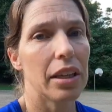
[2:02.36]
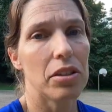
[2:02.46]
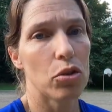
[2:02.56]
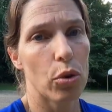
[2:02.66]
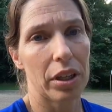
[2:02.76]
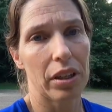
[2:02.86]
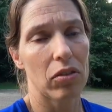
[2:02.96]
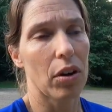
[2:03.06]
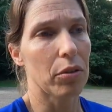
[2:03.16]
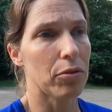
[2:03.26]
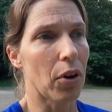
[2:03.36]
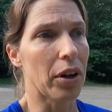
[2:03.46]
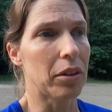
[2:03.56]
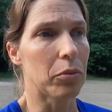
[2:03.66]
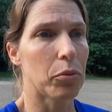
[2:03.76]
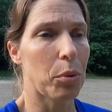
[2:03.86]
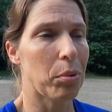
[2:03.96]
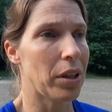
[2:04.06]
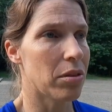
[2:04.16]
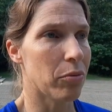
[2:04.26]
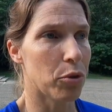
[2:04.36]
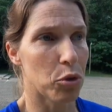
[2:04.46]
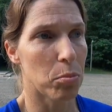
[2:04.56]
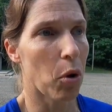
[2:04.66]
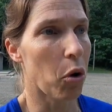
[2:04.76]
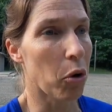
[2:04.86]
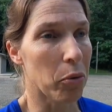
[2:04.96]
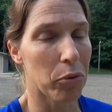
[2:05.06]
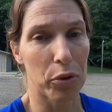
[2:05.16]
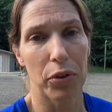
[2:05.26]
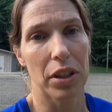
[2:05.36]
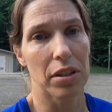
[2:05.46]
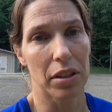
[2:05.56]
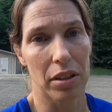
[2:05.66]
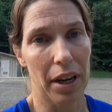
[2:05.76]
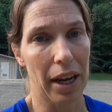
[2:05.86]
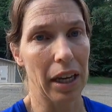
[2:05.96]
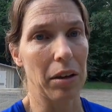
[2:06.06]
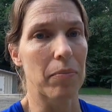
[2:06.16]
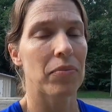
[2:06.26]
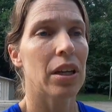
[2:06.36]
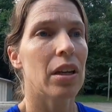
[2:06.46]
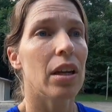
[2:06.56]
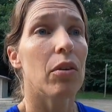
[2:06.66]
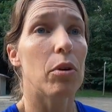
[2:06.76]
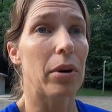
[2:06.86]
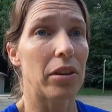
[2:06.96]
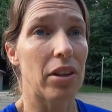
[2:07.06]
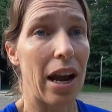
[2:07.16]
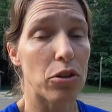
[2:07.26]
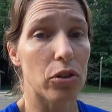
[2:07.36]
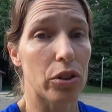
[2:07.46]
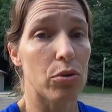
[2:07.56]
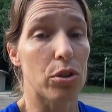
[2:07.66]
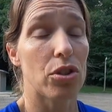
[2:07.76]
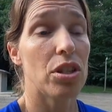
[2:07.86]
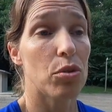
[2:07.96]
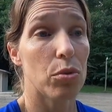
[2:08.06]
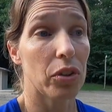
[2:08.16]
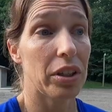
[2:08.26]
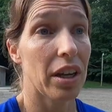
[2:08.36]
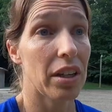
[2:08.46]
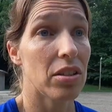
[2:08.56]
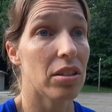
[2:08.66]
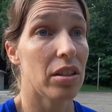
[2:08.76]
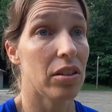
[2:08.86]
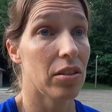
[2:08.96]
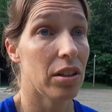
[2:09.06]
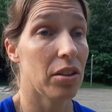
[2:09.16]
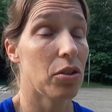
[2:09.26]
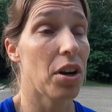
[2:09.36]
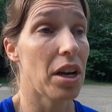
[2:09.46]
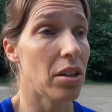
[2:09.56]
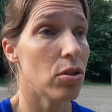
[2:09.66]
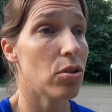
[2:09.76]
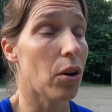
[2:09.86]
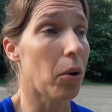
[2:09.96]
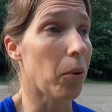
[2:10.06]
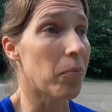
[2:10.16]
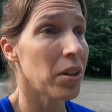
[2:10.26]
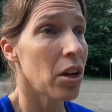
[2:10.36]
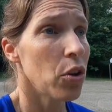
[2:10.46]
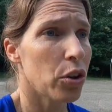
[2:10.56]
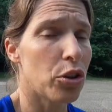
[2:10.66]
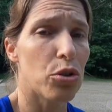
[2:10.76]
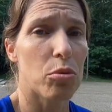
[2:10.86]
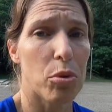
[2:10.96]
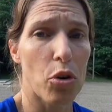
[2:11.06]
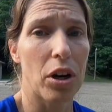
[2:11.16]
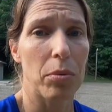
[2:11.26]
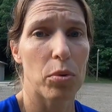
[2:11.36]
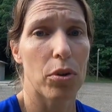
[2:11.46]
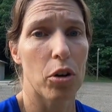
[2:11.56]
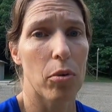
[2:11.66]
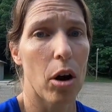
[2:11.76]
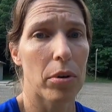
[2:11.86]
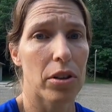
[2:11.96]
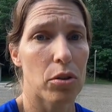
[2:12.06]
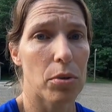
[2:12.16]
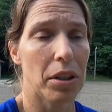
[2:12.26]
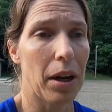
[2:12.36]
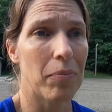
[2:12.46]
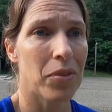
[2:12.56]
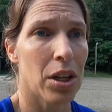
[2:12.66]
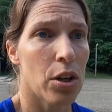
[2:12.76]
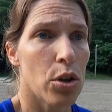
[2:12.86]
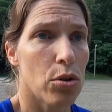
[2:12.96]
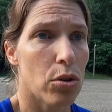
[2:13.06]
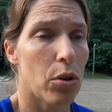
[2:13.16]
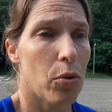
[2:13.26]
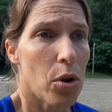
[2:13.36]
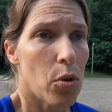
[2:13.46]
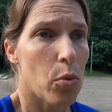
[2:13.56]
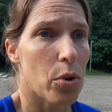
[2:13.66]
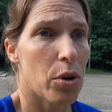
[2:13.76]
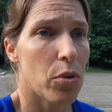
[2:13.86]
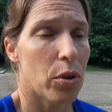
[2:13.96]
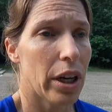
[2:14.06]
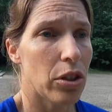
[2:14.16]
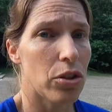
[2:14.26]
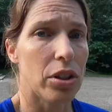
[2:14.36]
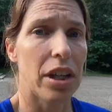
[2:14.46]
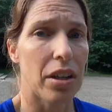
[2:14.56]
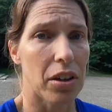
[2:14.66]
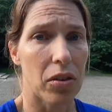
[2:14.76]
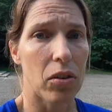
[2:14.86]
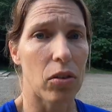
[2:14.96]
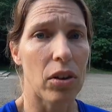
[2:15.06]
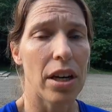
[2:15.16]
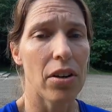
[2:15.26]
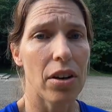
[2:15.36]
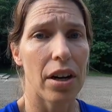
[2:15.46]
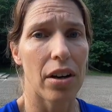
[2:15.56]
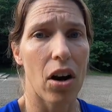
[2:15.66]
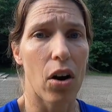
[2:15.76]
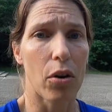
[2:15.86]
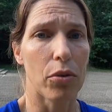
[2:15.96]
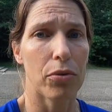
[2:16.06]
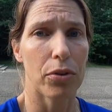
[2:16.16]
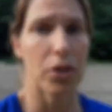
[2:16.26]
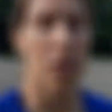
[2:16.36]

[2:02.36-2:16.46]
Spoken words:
kids enjoyed it, a lot of fun. We played some foosball for 50 cents a game. We met the naturalist, which she is really nice and great. So I'm going to do some programs with her probably this weekend. So we will catch you again here a little later, and I'll fill